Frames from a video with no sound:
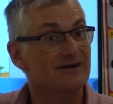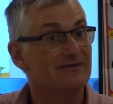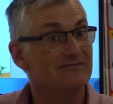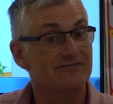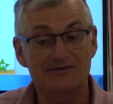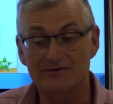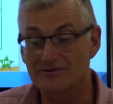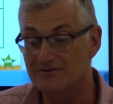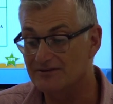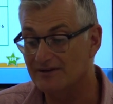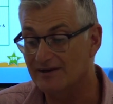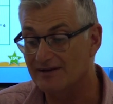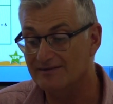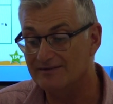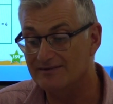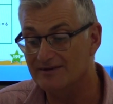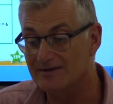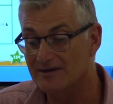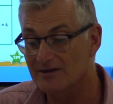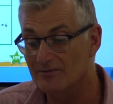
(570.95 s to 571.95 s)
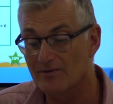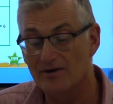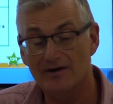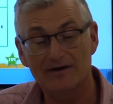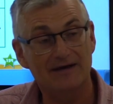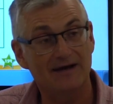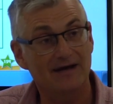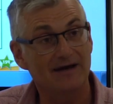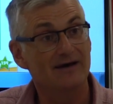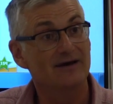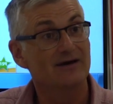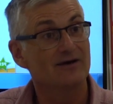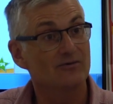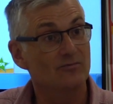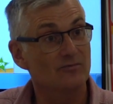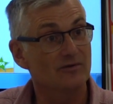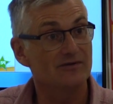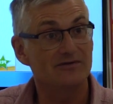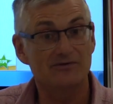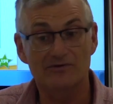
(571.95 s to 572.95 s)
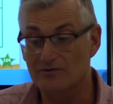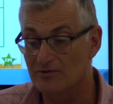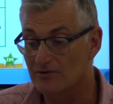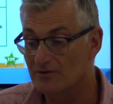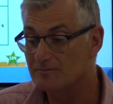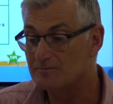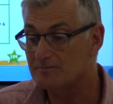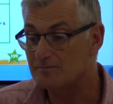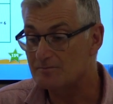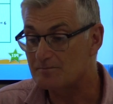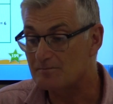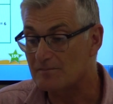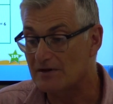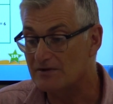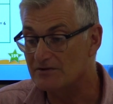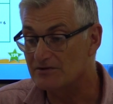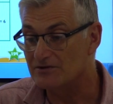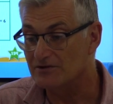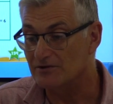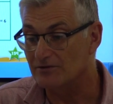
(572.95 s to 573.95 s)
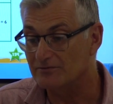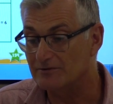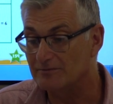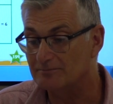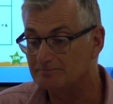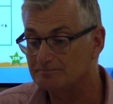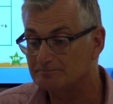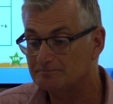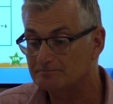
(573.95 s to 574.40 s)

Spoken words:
for you to continue working with your children.